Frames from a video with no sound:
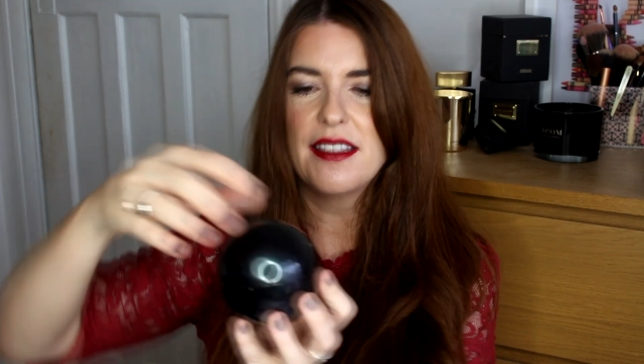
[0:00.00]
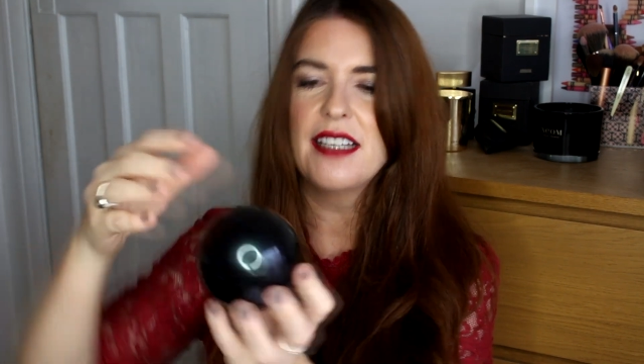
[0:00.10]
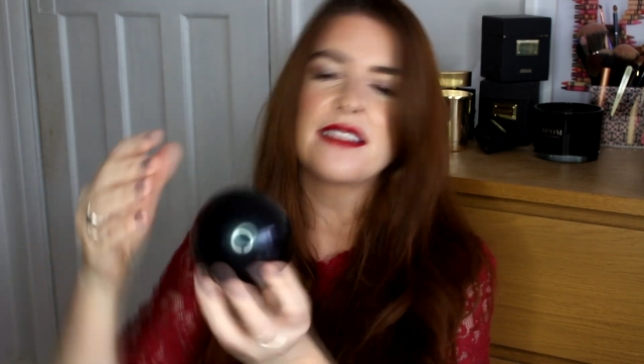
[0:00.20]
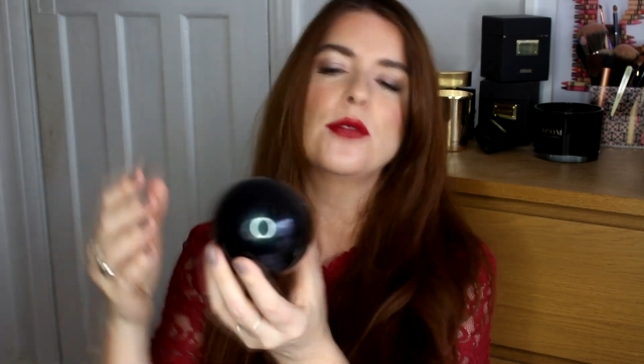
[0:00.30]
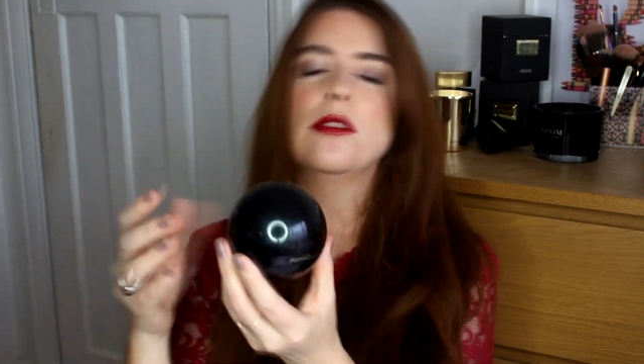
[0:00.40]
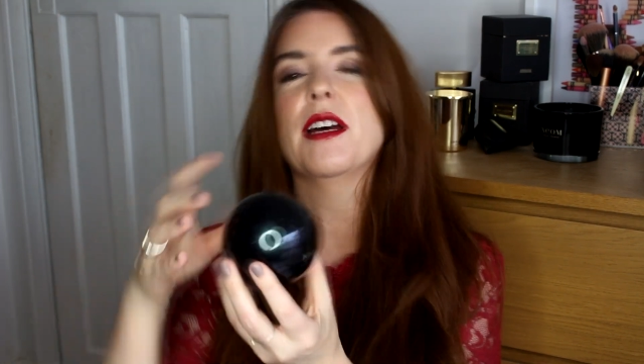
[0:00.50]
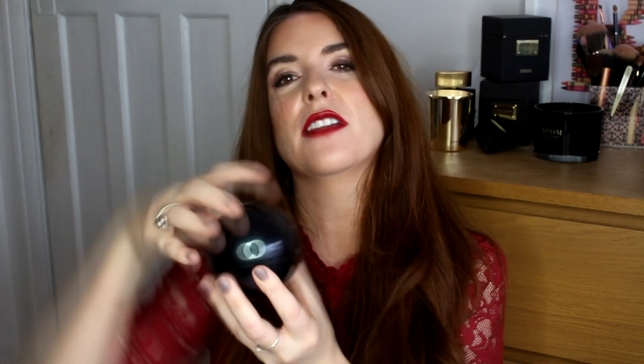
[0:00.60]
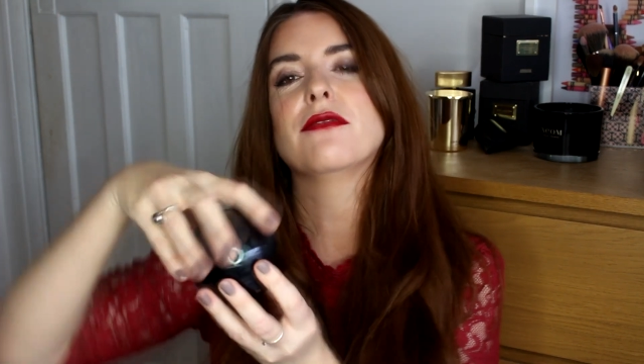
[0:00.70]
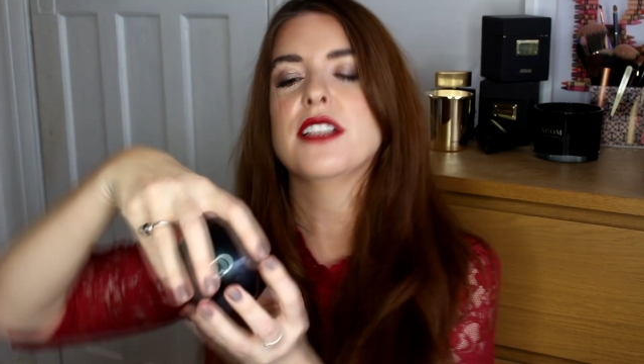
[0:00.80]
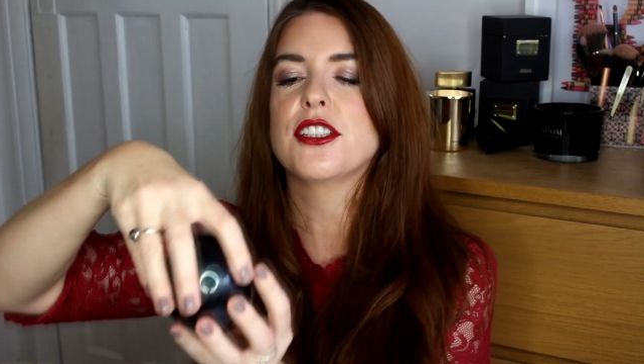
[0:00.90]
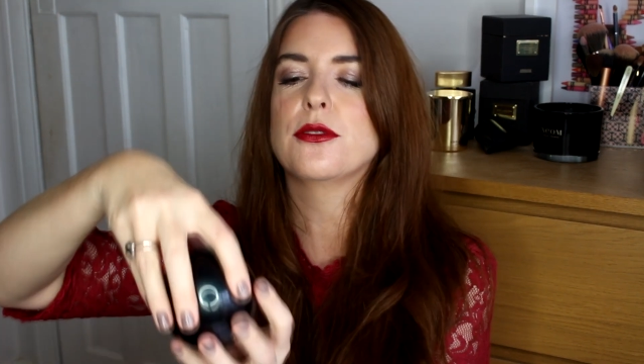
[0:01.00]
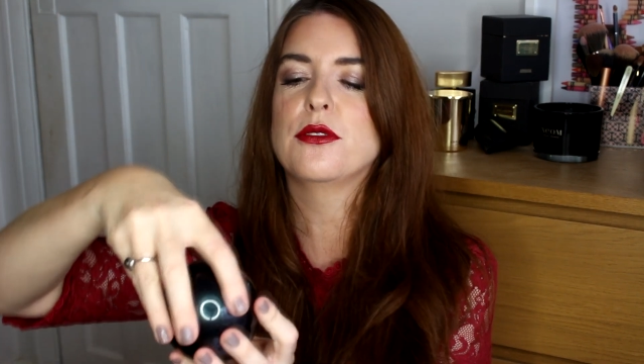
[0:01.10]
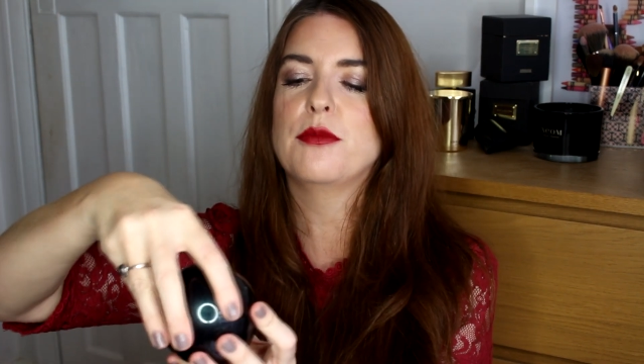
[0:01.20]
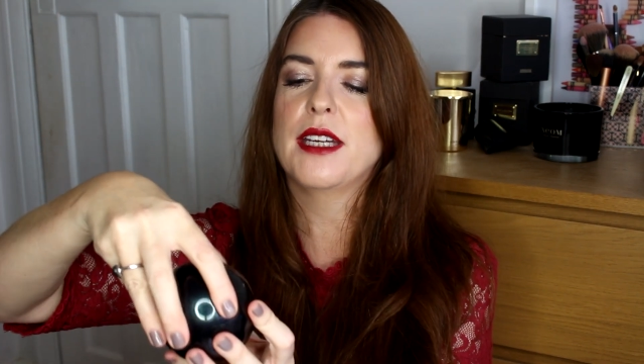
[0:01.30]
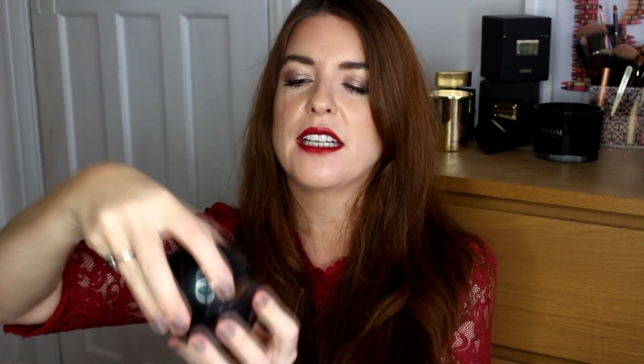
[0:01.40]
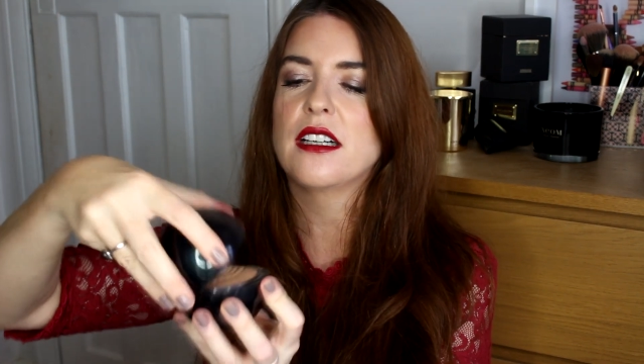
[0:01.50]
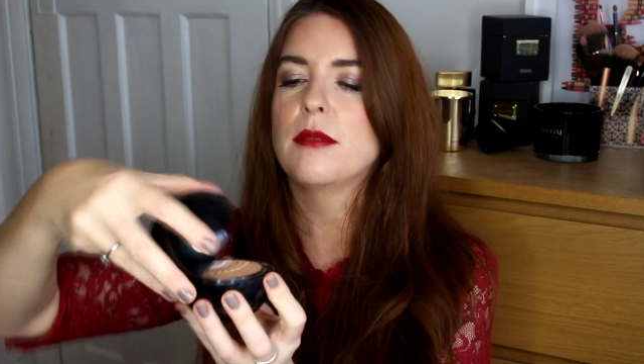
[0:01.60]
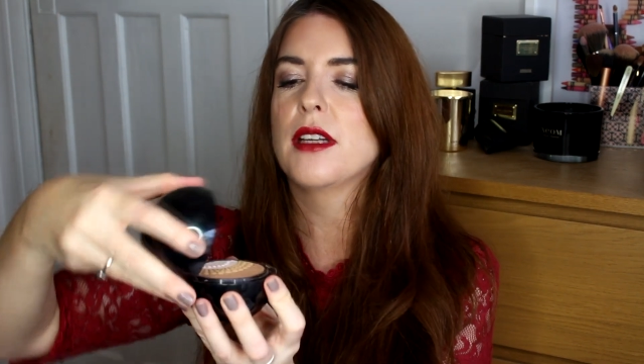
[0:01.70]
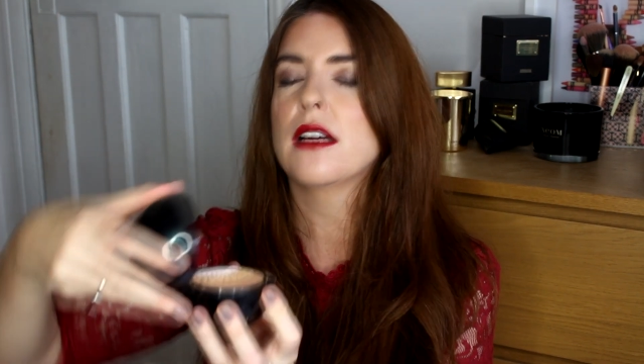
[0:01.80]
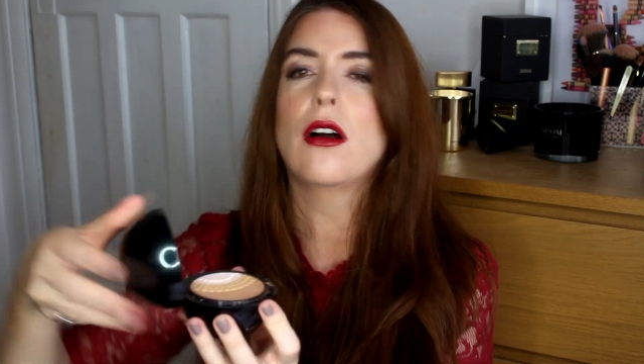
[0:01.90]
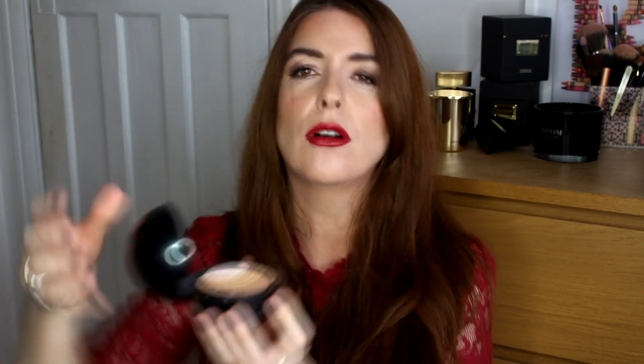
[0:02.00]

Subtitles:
that's all about the ritual of makeup, like,